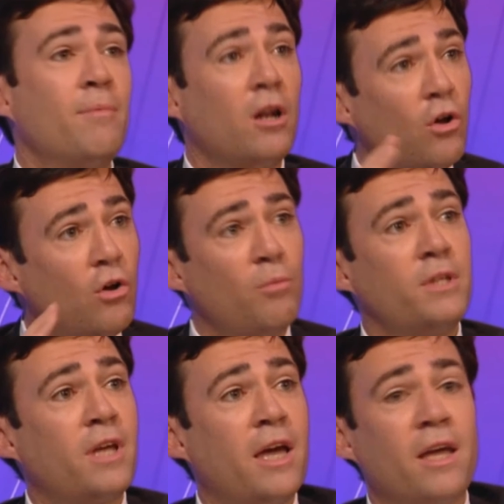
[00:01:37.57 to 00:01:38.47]
They'll all be
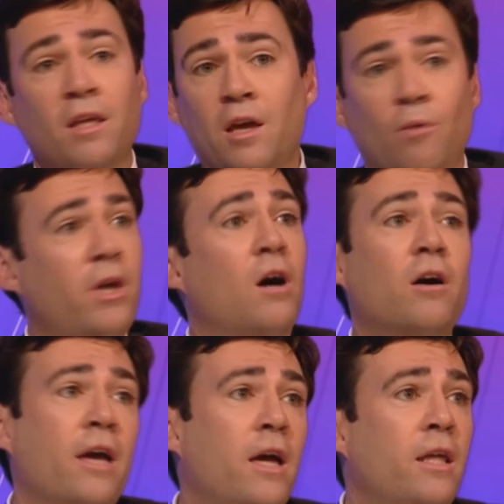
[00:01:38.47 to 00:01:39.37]
saying we
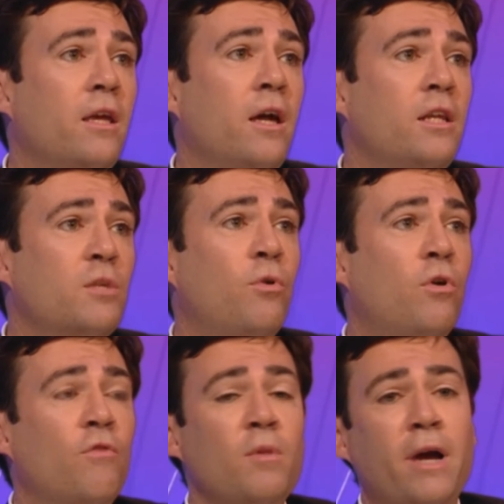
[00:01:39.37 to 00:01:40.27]
can't get any
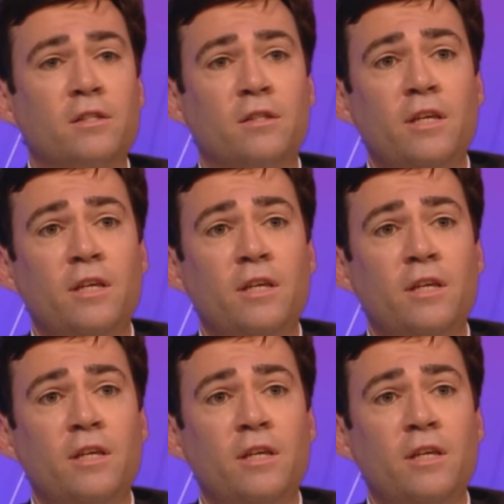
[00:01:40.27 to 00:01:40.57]
support from the banks.